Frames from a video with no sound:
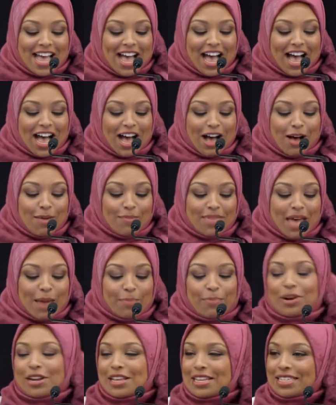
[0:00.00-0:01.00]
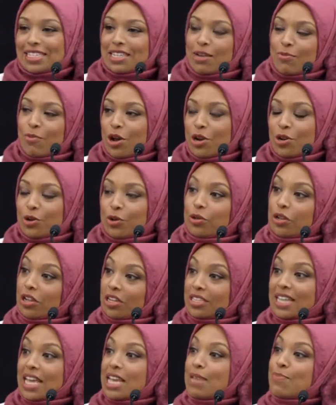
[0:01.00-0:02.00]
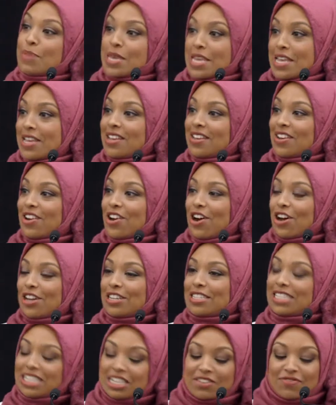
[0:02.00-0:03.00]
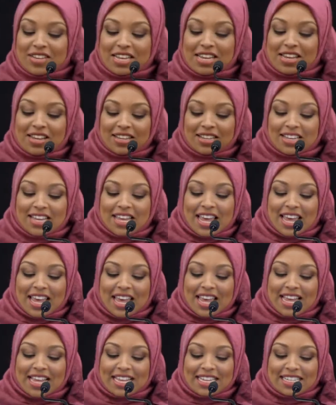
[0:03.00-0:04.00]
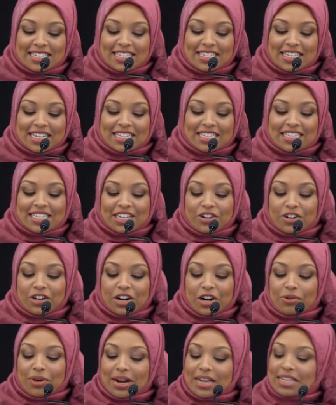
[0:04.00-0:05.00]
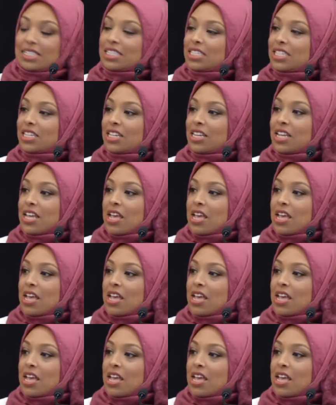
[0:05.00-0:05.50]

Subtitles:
that putting someone who looks like me on TV is considered a risk,